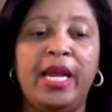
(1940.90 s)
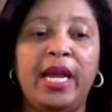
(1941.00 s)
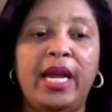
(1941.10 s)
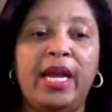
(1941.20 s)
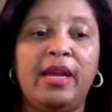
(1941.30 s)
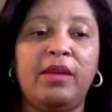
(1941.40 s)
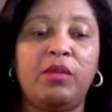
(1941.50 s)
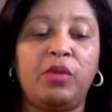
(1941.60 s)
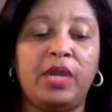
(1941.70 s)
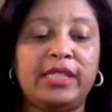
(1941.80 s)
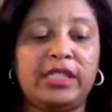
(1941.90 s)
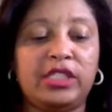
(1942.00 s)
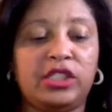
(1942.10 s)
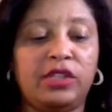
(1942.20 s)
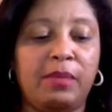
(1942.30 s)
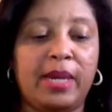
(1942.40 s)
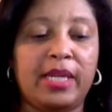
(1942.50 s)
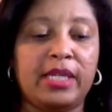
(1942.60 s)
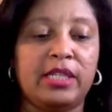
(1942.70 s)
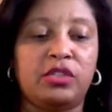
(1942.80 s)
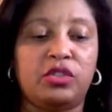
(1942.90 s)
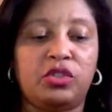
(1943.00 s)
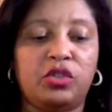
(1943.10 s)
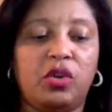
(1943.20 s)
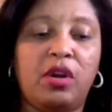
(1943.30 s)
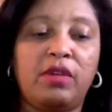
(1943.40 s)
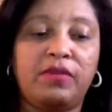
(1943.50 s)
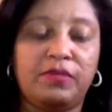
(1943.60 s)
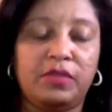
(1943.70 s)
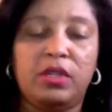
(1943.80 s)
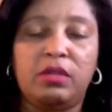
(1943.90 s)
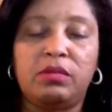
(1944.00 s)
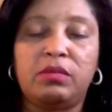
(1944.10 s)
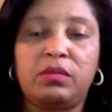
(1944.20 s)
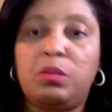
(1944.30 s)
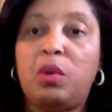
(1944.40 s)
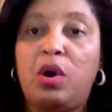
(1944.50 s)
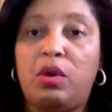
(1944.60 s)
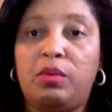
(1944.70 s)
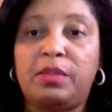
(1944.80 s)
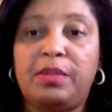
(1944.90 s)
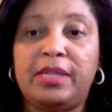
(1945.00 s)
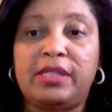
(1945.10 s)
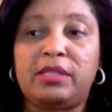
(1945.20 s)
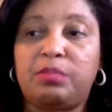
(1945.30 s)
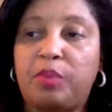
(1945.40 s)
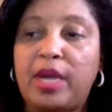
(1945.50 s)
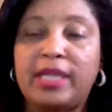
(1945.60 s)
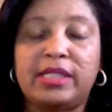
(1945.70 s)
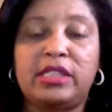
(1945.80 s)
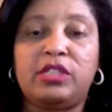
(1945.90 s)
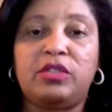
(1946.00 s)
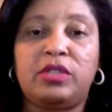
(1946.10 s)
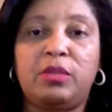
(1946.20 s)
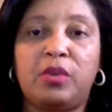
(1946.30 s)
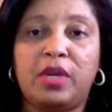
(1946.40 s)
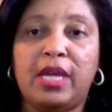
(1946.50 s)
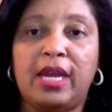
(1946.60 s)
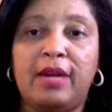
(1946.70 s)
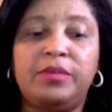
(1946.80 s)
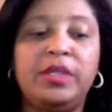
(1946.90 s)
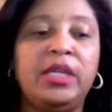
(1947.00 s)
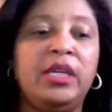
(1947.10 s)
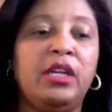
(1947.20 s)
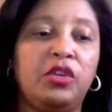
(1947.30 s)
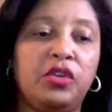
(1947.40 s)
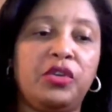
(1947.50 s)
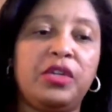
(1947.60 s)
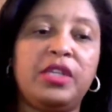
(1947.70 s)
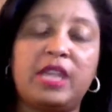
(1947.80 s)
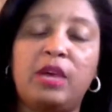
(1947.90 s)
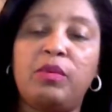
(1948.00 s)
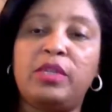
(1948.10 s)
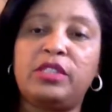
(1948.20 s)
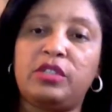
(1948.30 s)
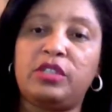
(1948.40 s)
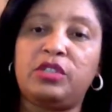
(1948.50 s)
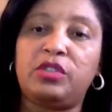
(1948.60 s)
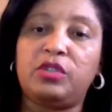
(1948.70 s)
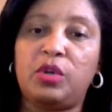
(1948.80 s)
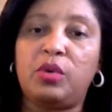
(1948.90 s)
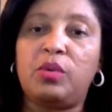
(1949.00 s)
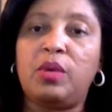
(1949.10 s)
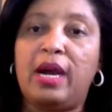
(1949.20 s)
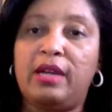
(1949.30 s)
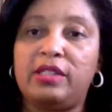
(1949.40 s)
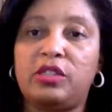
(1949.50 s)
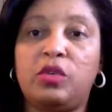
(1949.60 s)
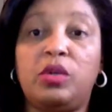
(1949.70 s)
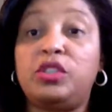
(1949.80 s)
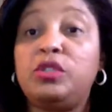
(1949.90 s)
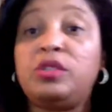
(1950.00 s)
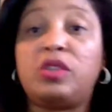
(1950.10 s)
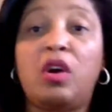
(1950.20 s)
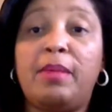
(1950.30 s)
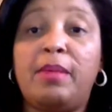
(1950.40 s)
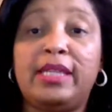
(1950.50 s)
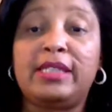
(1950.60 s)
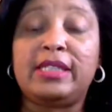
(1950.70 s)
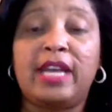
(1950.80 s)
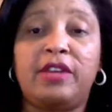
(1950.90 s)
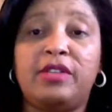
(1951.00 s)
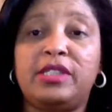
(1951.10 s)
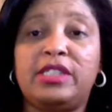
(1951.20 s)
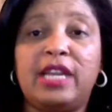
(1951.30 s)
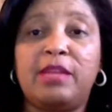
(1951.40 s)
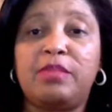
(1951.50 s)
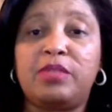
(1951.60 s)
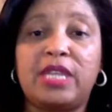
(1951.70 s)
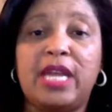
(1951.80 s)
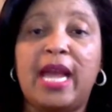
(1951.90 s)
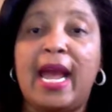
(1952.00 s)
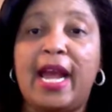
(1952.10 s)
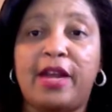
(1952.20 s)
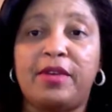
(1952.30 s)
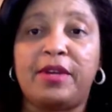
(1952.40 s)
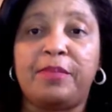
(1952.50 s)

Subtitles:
And what I teach everybody is you start off, you know, small with the basics, practicing your demo account. Learn it that way so that you know how it's going. Use the harmonic scanner. It's 90% accurate.